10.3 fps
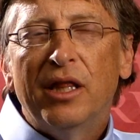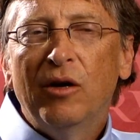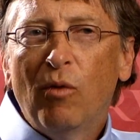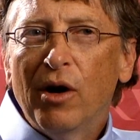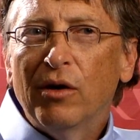The
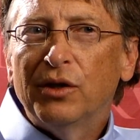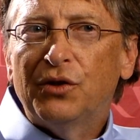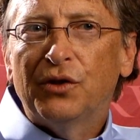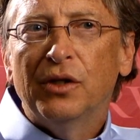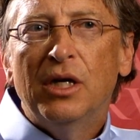
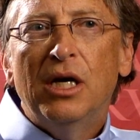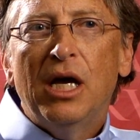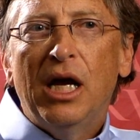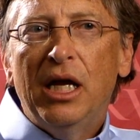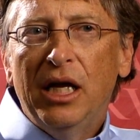awareness
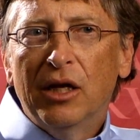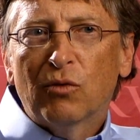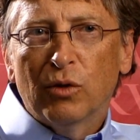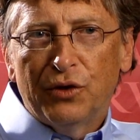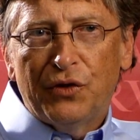and
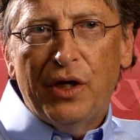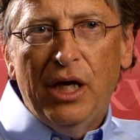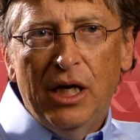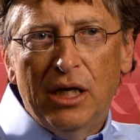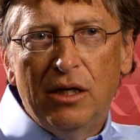interest
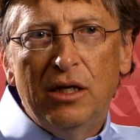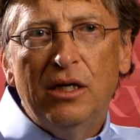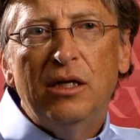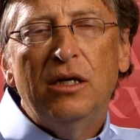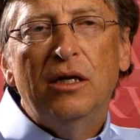in
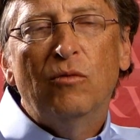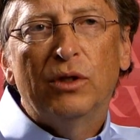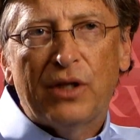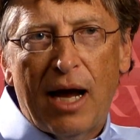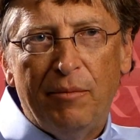
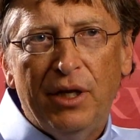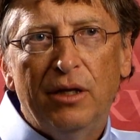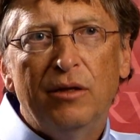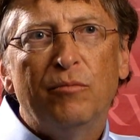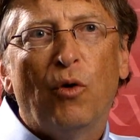what's
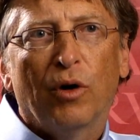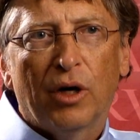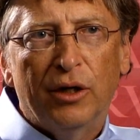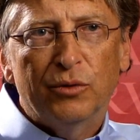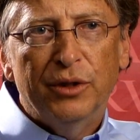happening in poor
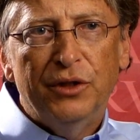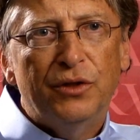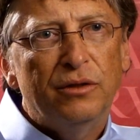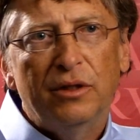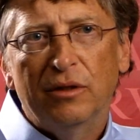
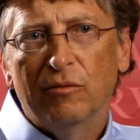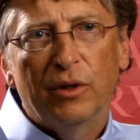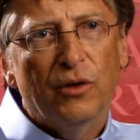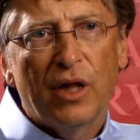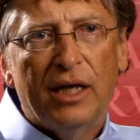countries, and
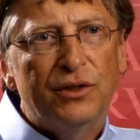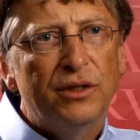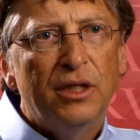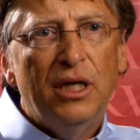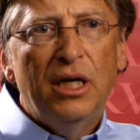whether
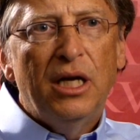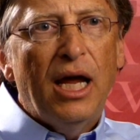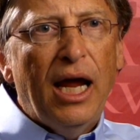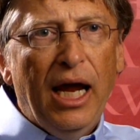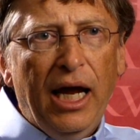that's
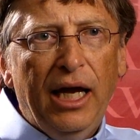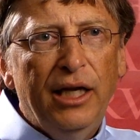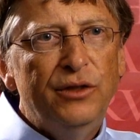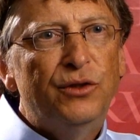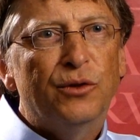
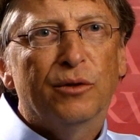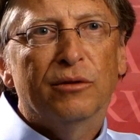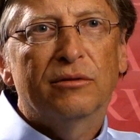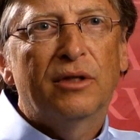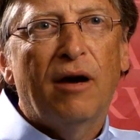AIDS
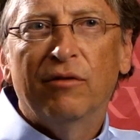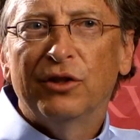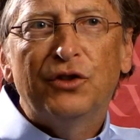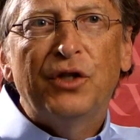or governance